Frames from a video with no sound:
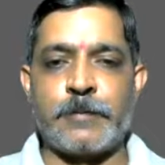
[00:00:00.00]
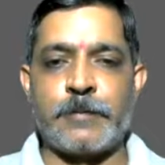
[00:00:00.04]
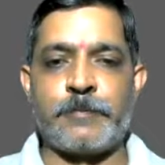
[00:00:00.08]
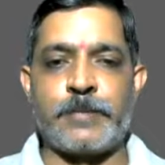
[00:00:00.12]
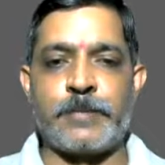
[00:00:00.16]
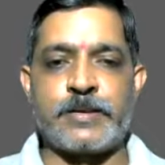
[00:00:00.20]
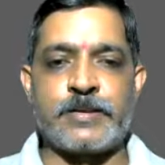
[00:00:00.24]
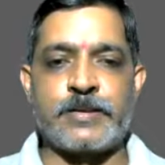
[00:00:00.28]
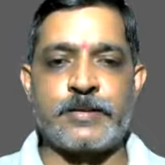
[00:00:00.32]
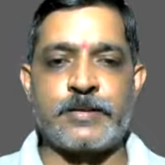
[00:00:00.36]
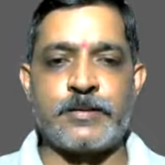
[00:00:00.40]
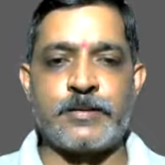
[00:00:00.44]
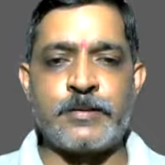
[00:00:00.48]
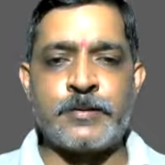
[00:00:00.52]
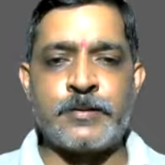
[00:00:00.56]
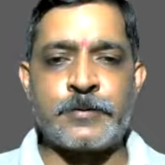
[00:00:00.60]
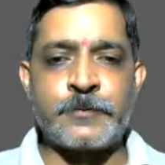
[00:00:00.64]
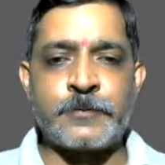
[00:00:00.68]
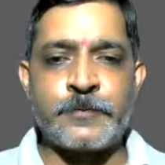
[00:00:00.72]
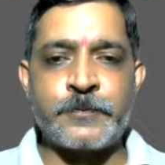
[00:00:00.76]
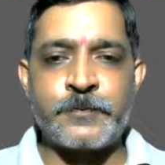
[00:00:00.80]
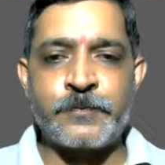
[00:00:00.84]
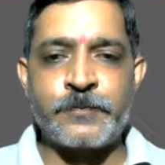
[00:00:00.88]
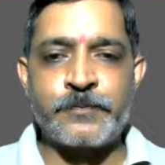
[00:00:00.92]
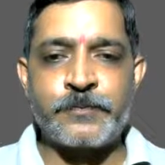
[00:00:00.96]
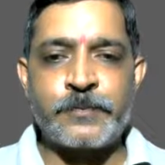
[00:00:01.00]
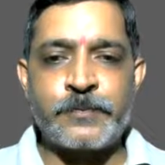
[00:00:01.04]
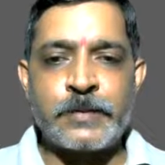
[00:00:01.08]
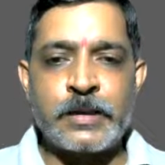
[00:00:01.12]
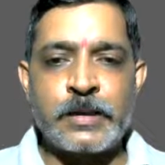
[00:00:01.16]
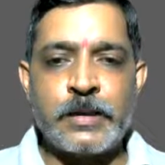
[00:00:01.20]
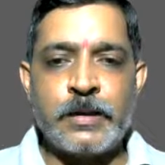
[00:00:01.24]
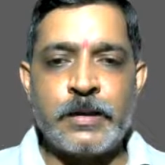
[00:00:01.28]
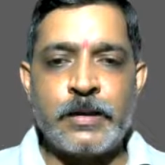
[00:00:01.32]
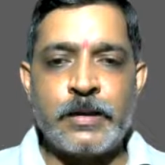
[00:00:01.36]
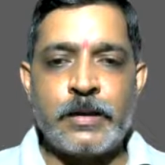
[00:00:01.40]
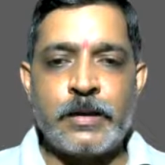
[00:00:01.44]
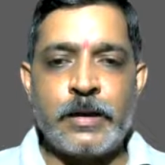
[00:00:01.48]
persons
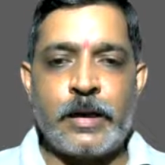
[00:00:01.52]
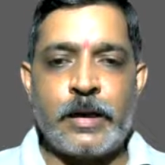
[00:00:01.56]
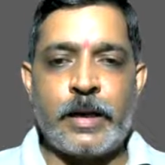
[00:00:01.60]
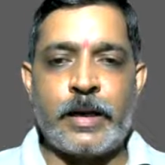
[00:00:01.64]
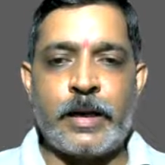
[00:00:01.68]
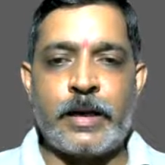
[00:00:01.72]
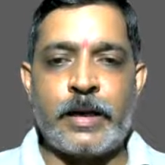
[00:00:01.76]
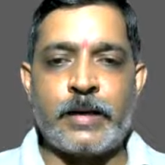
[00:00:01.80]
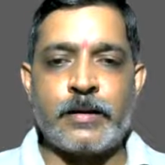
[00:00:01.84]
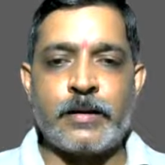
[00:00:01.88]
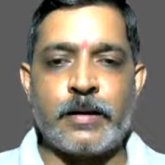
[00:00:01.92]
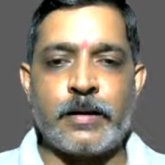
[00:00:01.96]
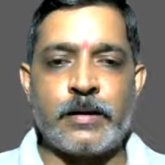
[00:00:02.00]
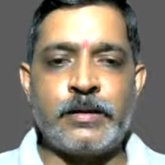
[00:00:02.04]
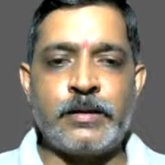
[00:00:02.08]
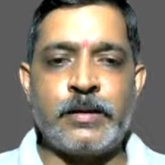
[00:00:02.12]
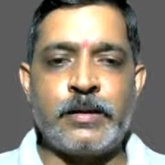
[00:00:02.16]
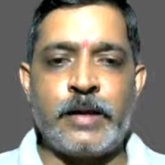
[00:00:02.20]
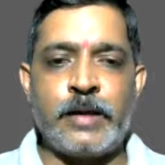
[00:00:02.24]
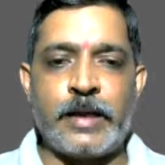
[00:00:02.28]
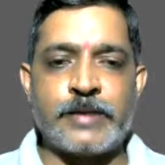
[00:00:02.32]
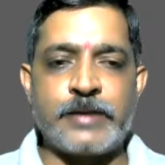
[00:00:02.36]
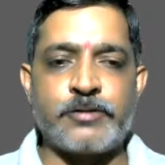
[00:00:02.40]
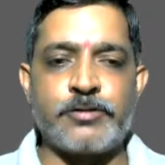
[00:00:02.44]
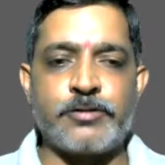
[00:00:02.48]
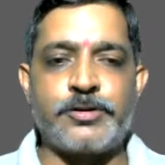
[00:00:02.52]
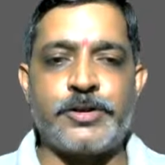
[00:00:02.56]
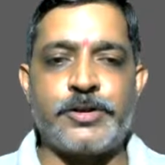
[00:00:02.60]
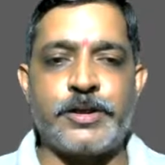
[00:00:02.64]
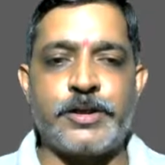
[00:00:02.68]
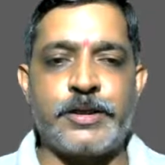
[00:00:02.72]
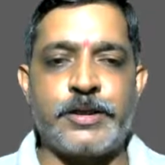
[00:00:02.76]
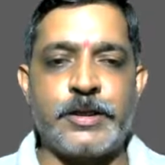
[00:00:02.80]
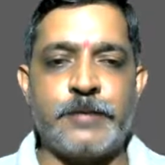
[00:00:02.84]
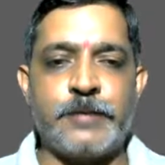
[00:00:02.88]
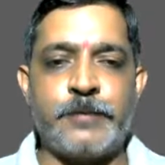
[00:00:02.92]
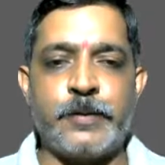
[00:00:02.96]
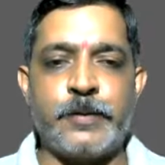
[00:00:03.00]
and other
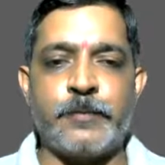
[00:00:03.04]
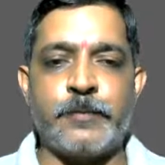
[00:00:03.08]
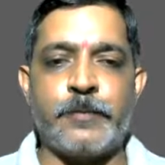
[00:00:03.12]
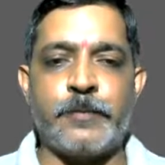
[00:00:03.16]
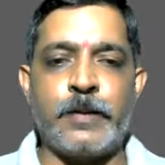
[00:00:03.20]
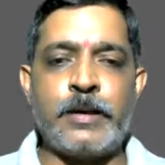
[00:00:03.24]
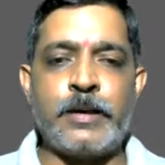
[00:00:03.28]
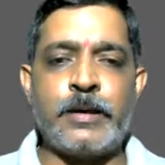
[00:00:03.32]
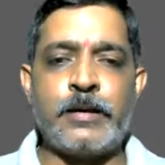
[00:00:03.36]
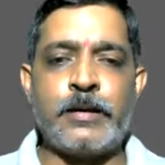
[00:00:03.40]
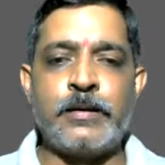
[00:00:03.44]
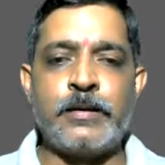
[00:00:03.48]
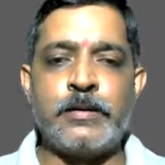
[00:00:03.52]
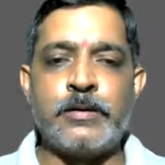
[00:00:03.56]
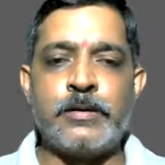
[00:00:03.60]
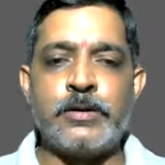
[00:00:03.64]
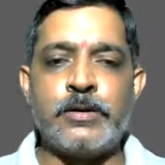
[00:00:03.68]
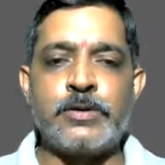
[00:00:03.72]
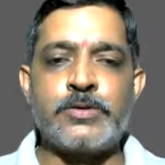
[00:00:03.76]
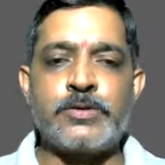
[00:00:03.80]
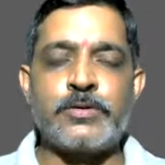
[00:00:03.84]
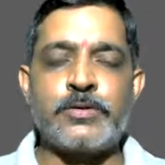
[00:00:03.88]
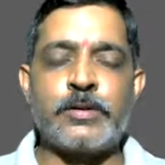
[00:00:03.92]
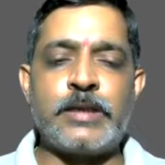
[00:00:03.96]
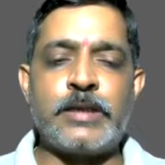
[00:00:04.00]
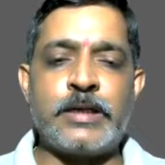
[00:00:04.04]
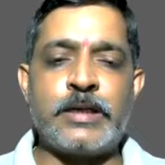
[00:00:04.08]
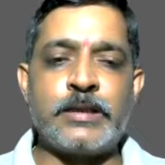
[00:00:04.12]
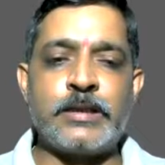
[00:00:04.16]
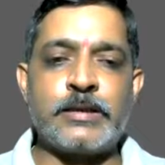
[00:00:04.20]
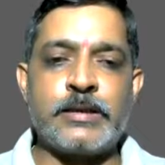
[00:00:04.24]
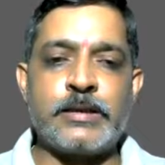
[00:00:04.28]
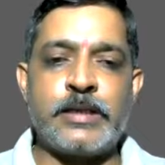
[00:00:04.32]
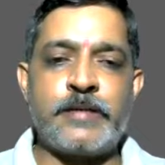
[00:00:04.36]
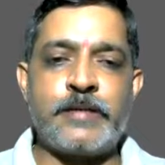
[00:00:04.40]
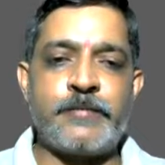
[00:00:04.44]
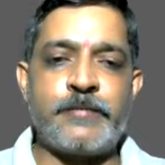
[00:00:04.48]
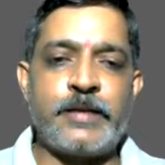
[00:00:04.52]
associated people so
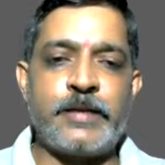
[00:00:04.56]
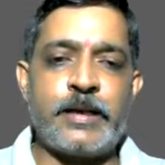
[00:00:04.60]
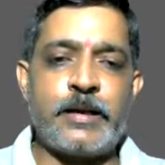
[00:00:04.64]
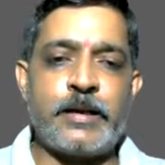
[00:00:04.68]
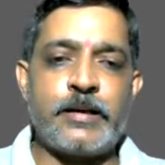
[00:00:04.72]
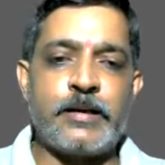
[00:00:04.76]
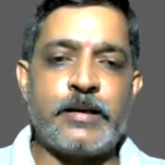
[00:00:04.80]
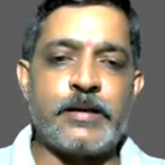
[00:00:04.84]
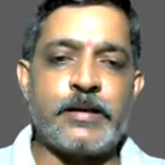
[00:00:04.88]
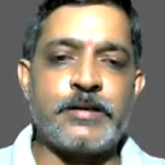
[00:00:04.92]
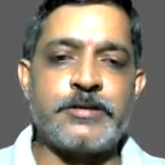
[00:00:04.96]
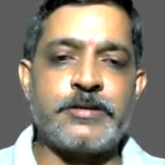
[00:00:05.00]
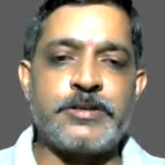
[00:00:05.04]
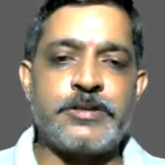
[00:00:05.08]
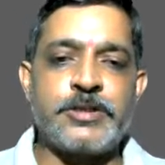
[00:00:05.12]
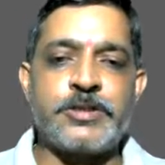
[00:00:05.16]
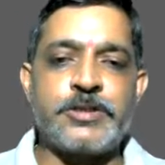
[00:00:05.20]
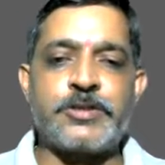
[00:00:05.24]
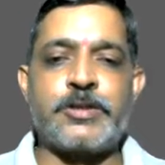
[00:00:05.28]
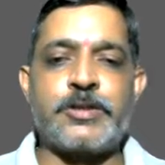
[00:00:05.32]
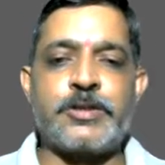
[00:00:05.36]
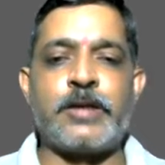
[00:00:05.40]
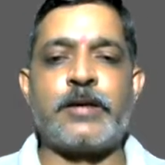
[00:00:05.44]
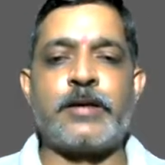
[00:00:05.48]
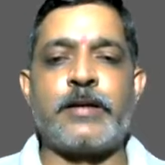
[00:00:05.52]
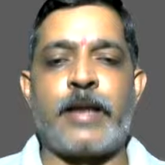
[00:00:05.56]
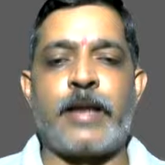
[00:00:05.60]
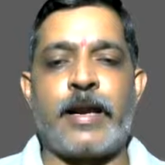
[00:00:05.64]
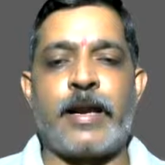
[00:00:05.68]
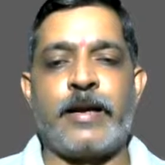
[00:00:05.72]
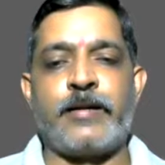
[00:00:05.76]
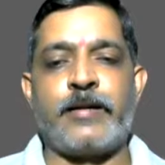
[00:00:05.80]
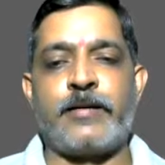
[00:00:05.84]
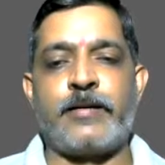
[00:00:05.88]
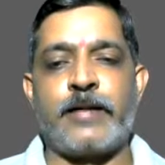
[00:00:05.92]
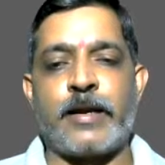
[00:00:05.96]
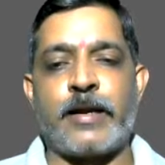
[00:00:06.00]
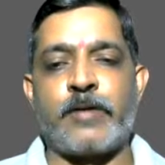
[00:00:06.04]
that they may register
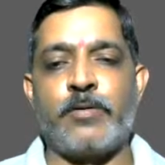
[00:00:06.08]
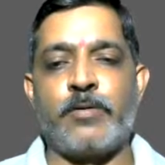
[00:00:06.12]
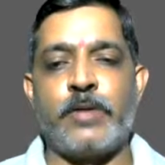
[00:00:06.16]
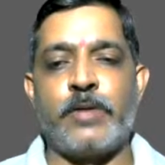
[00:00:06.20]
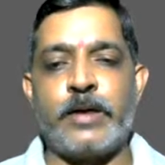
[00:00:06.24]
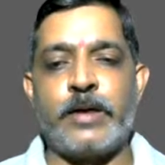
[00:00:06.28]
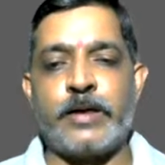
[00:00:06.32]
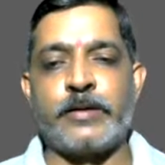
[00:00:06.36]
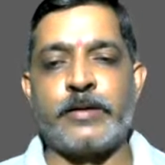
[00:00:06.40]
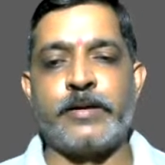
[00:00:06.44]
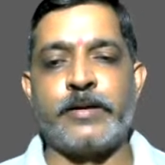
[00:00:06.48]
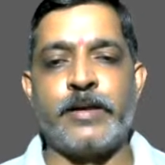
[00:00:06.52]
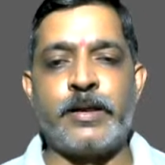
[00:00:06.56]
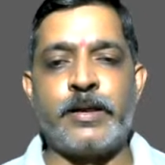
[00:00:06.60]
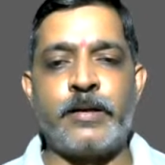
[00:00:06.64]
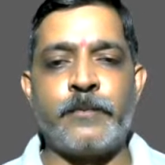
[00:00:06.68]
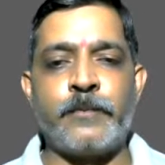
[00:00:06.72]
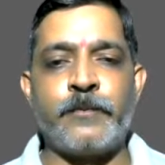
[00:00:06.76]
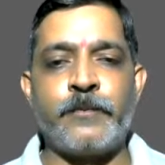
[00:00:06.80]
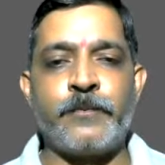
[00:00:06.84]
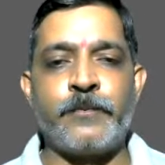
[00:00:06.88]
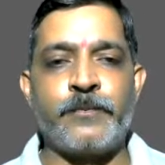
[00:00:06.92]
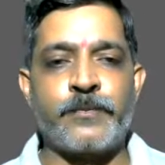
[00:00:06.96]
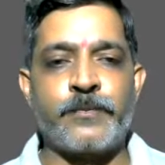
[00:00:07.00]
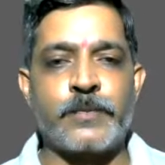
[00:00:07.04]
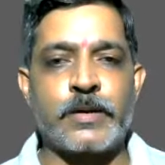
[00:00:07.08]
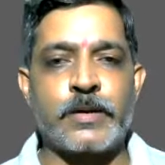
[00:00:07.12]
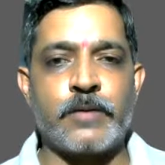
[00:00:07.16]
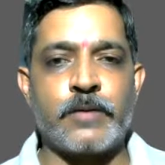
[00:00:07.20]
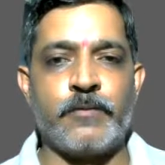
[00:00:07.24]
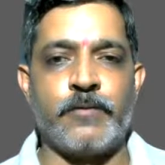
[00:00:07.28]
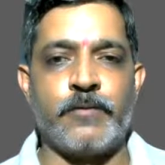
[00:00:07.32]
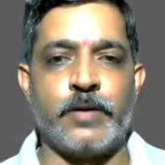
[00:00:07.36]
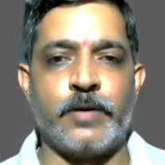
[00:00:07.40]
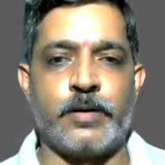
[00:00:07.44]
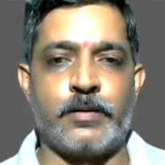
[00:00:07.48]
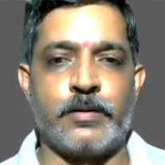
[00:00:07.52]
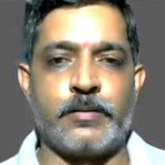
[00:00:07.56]
and regulate their
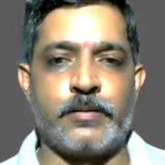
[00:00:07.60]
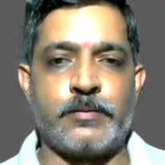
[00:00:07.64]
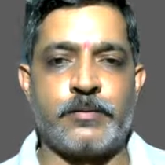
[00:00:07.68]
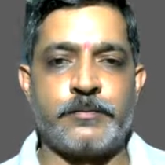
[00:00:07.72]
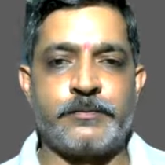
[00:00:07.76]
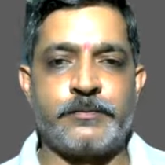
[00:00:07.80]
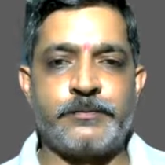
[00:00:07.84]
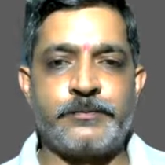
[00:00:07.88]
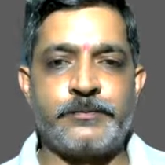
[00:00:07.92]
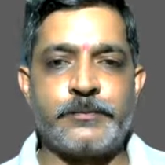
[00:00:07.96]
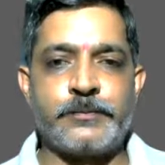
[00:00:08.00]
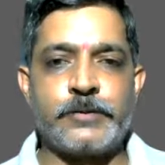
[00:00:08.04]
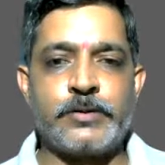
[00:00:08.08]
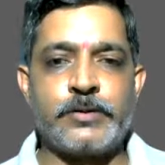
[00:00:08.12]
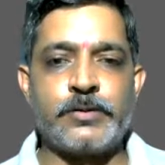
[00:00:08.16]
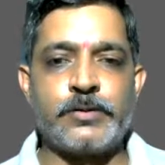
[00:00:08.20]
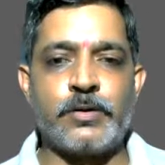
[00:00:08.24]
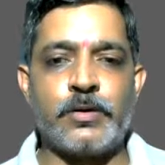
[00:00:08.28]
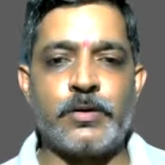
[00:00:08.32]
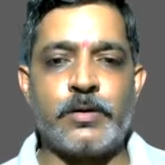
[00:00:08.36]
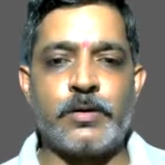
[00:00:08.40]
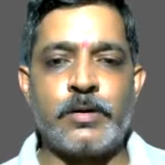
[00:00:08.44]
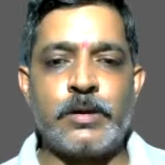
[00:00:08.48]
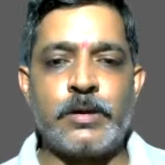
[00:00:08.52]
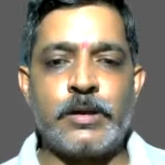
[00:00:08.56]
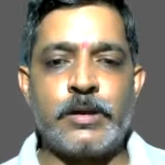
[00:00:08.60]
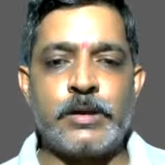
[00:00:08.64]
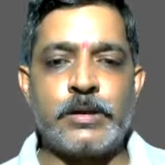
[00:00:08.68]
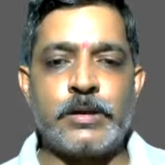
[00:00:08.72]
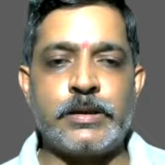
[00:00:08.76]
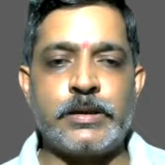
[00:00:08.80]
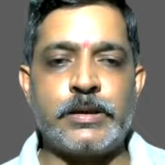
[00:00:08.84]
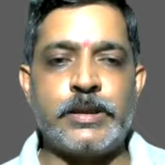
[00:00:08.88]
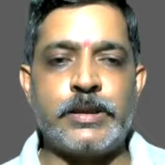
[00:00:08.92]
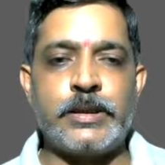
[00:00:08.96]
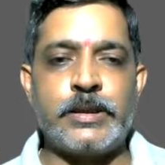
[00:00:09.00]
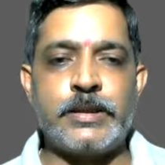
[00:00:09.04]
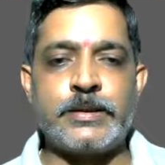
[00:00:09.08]
work. So
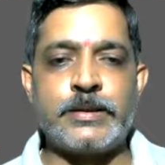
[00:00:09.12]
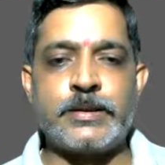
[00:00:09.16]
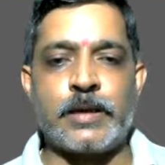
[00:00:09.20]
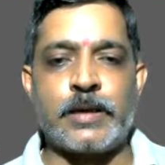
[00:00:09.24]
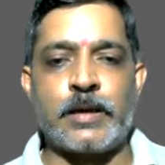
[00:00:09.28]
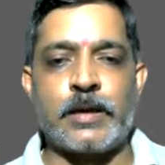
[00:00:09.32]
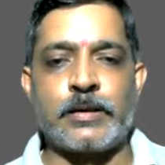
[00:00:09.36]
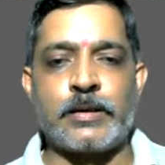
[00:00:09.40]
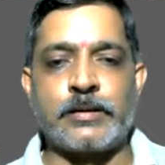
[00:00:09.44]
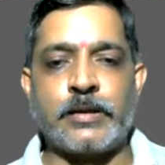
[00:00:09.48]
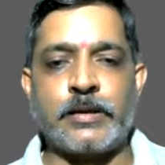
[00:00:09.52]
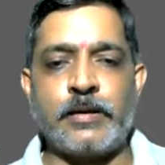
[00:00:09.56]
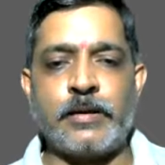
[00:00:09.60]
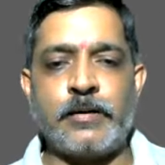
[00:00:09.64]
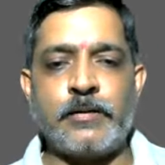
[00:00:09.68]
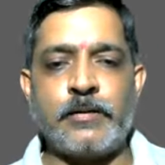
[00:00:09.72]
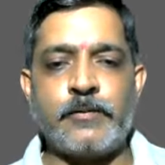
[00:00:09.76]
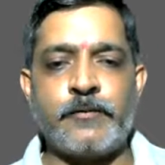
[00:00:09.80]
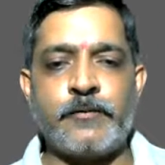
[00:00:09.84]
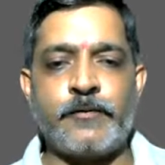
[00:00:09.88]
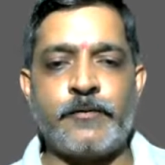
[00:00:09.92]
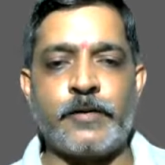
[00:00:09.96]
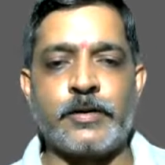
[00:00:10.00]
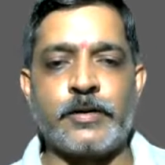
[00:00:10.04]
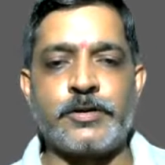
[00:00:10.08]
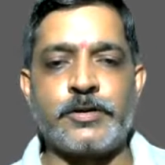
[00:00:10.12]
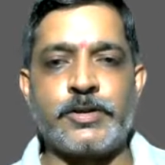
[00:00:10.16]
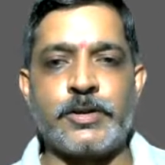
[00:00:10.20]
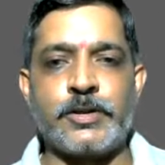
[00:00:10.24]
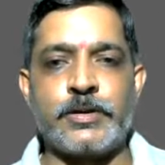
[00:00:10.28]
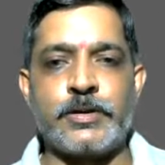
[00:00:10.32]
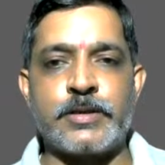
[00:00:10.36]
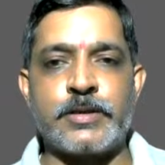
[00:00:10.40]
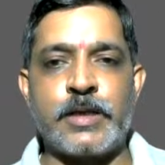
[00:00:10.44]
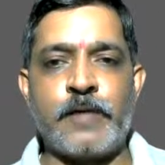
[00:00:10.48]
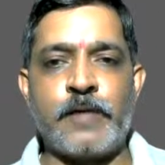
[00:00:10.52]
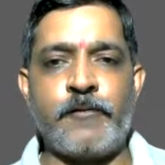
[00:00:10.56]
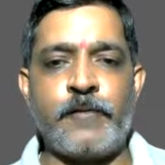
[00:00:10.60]
these are the
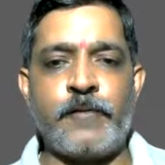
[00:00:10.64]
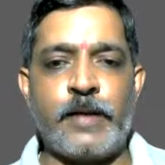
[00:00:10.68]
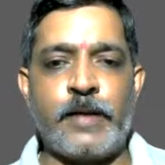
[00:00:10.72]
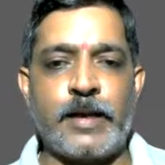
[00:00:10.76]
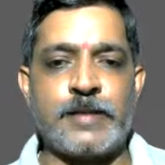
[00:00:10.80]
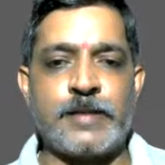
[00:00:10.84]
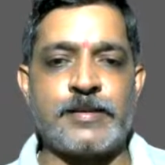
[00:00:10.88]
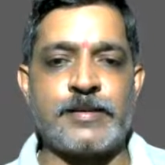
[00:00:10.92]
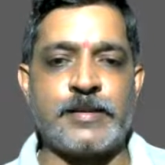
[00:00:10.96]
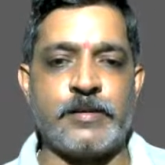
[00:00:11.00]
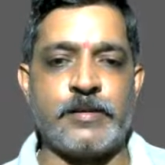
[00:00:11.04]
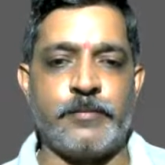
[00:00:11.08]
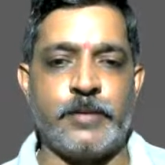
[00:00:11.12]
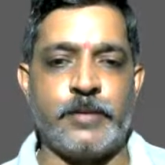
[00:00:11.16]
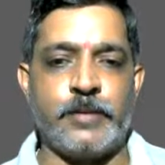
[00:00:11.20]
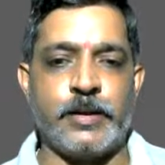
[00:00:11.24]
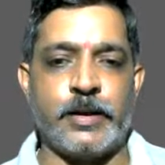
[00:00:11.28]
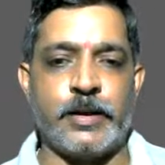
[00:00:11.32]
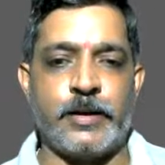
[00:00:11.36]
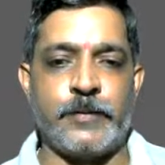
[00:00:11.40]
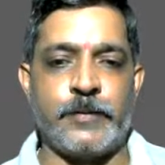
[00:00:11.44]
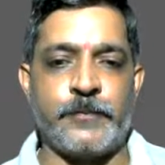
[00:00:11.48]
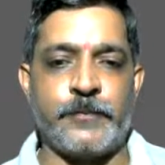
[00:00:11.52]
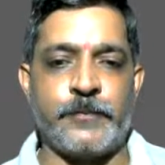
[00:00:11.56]
functions of SEBI.